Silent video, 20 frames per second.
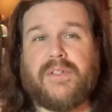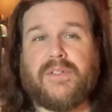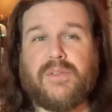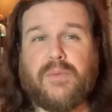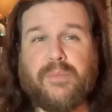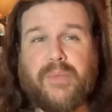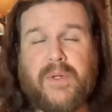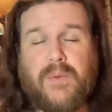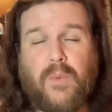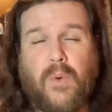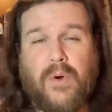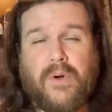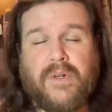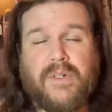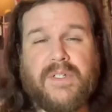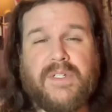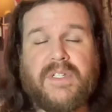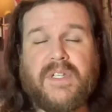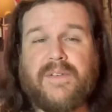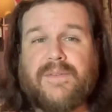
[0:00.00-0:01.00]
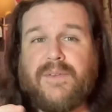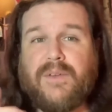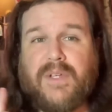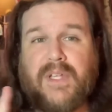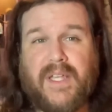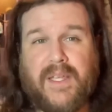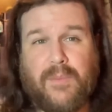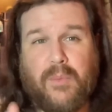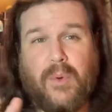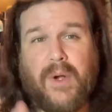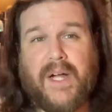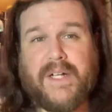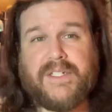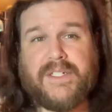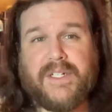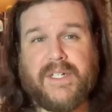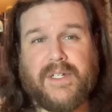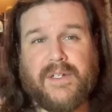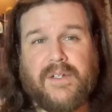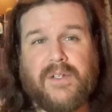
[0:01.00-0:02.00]
So be warned, if you keep
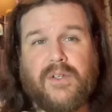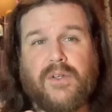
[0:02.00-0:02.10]
watching,